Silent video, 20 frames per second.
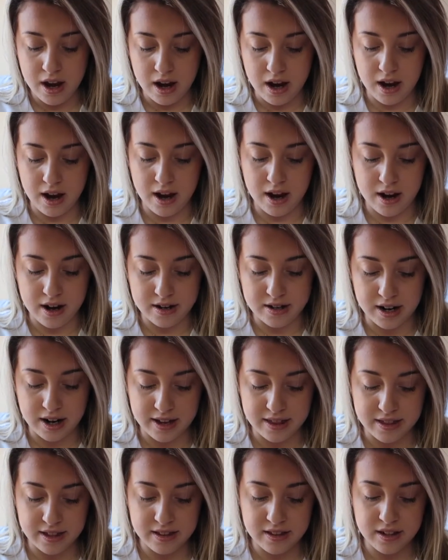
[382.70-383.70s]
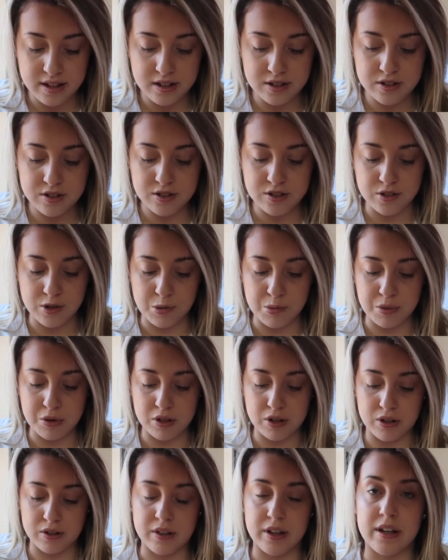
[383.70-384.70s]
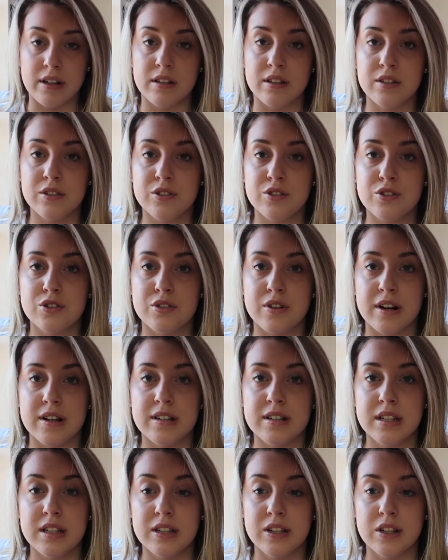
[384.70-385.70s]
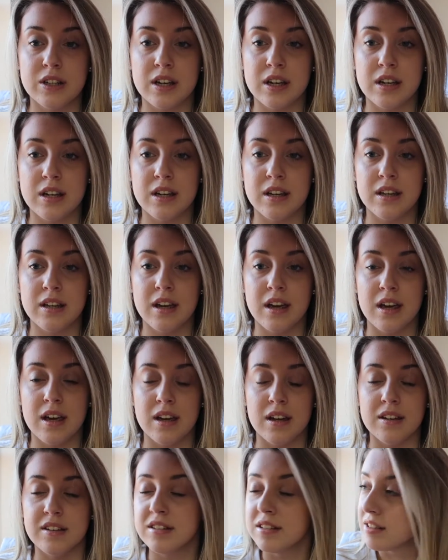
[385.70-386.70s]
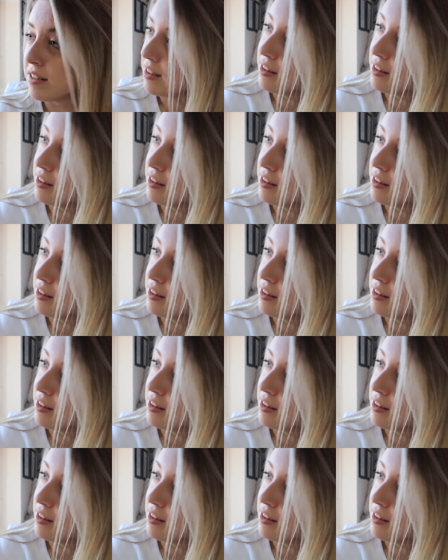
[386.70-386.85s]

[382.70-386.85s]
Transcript: and I think that it's super like trendy looking, and